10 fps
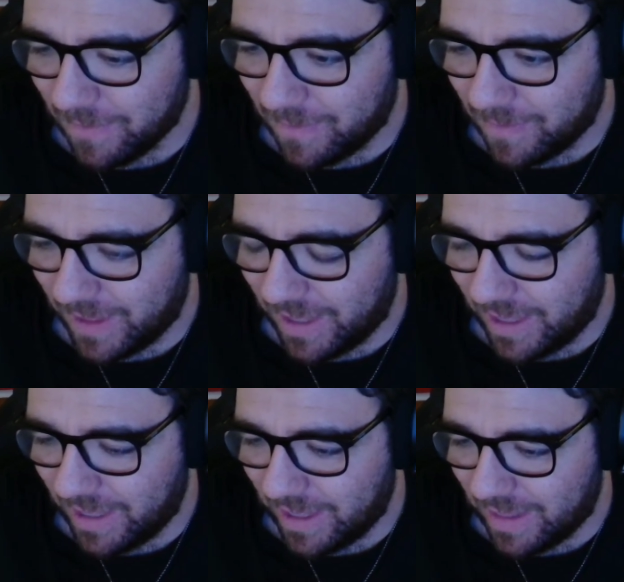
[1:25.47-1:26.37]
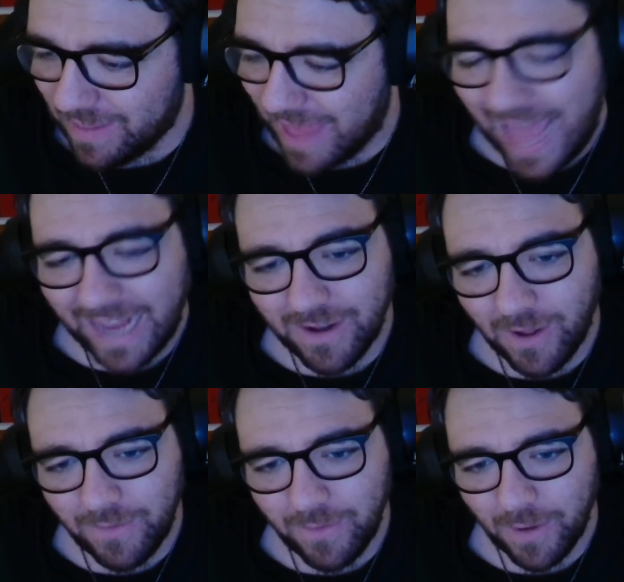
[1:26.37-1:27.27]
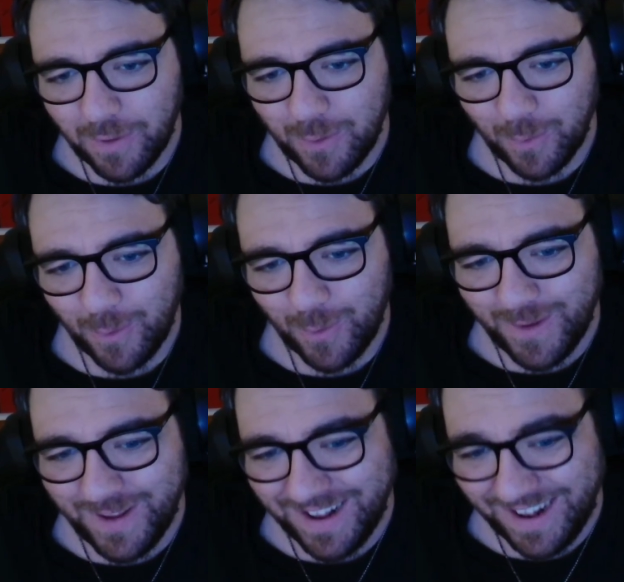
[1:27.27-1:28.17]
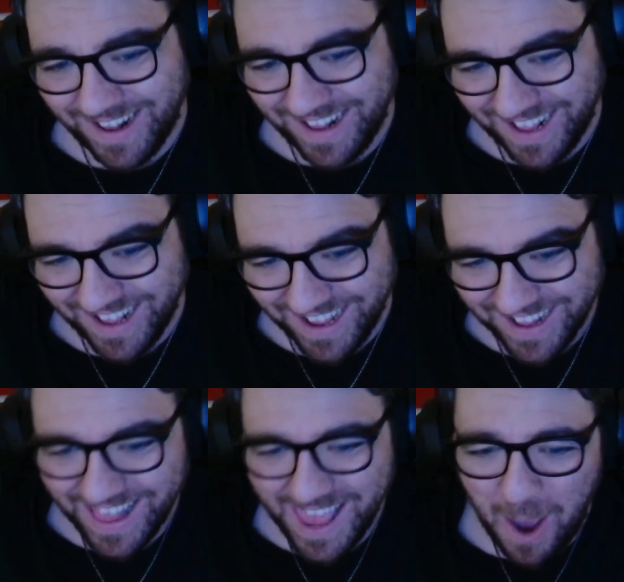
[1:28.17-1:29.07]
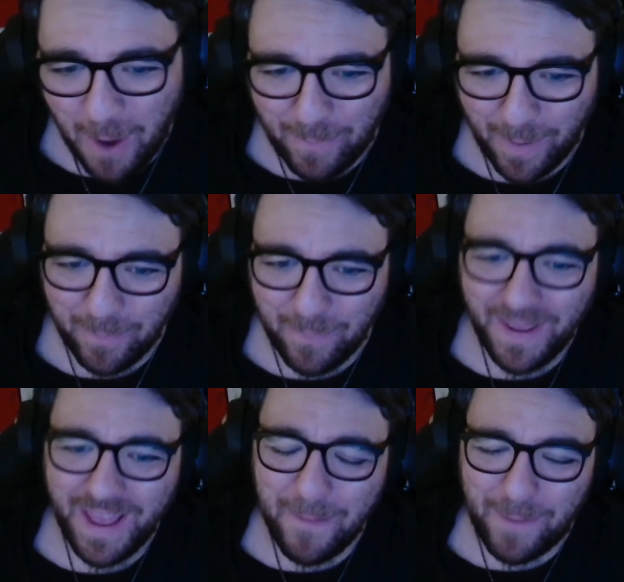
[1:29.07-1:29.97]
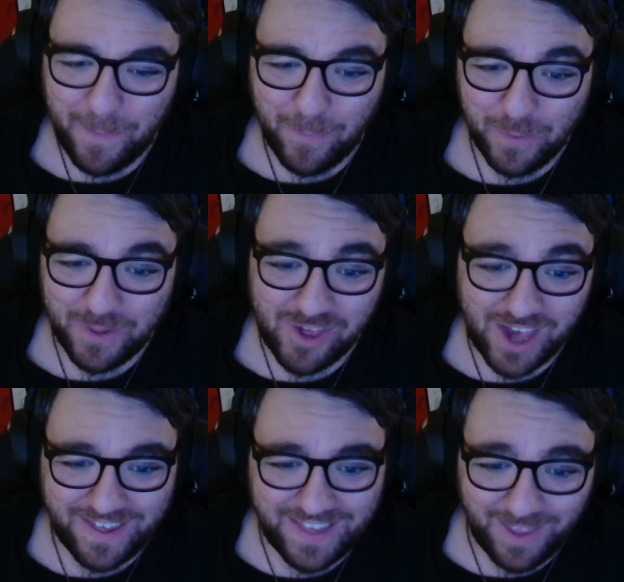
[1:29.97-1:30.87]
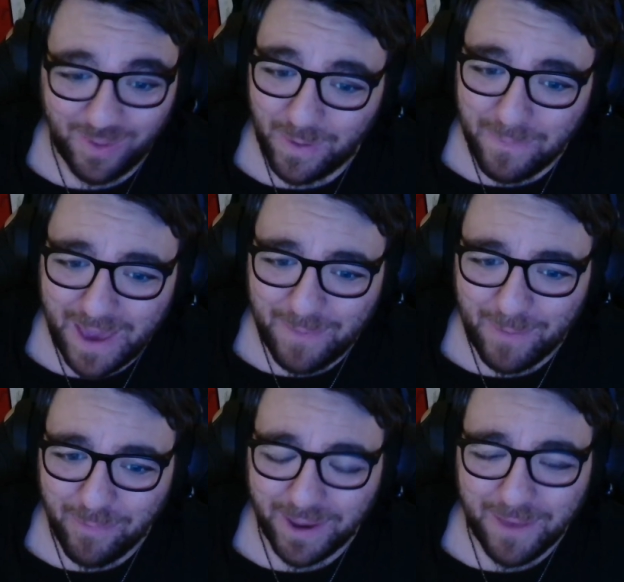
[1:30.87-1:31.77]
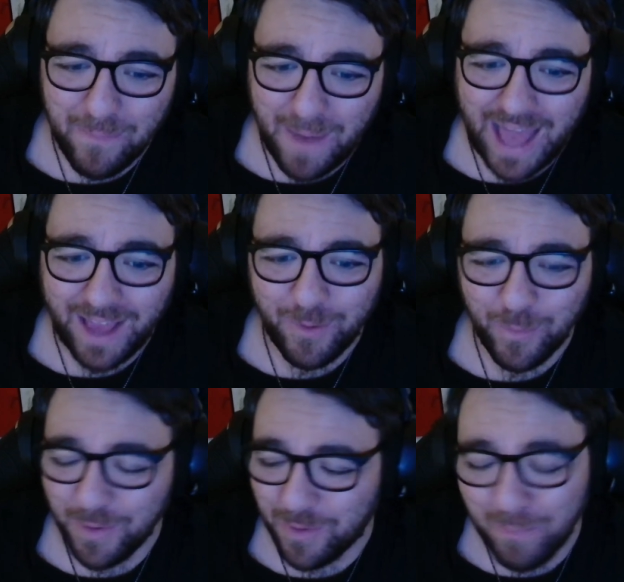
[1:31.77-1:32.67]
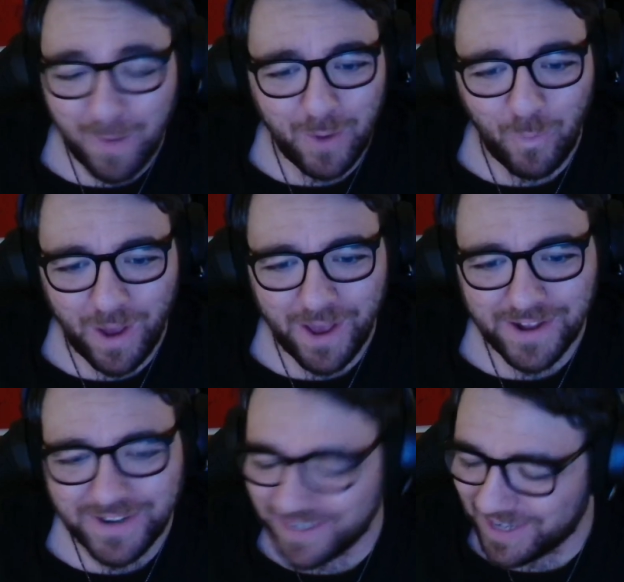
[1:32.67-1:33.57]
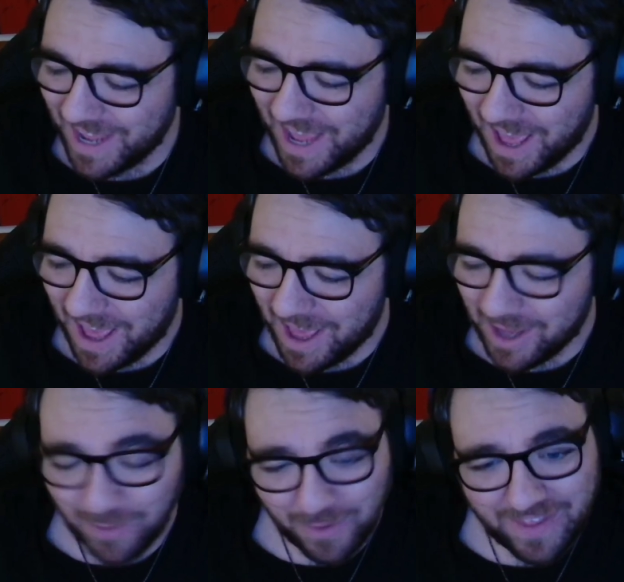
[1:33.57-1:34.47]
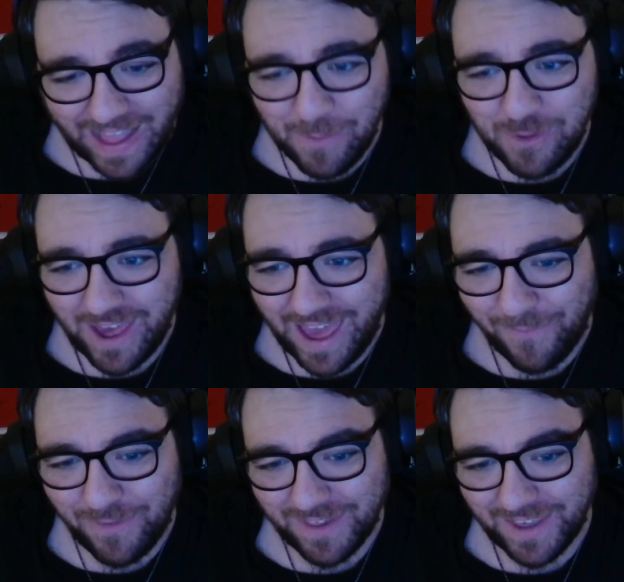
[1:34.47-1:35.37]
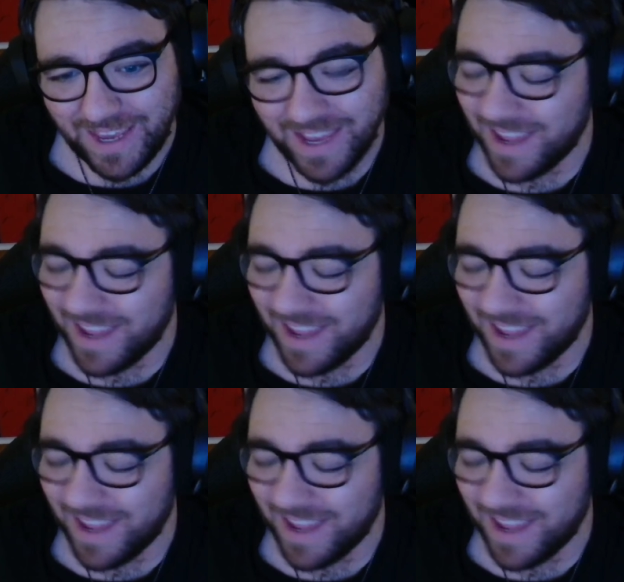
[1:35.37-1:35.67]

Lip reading: the tagline that I saw upon people suggesting that we maybe bring him back was my word, nostalgia FC,